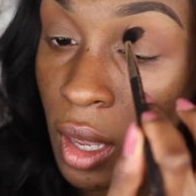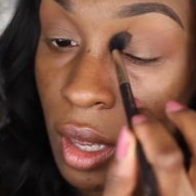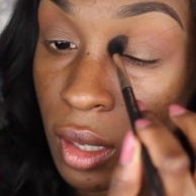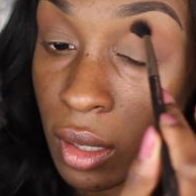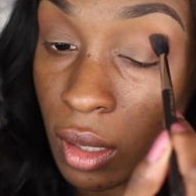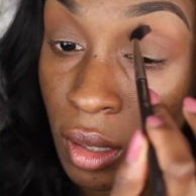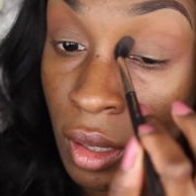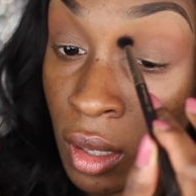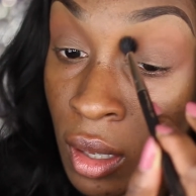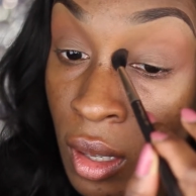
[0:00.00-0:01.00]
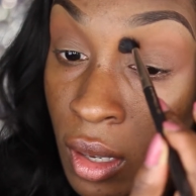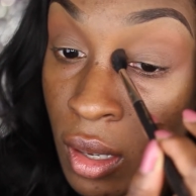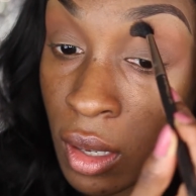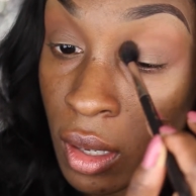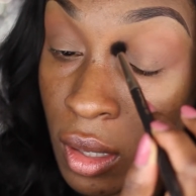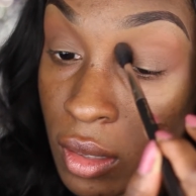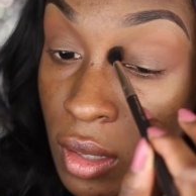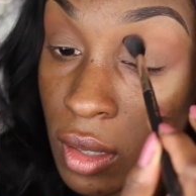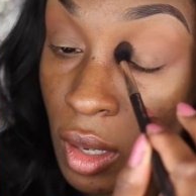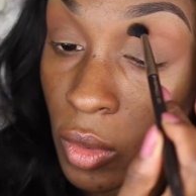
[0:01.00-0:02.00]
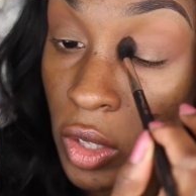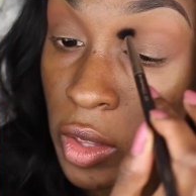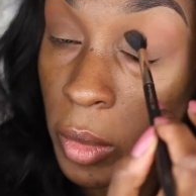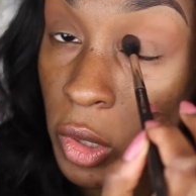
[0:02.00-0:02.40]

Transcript: and this is like one of the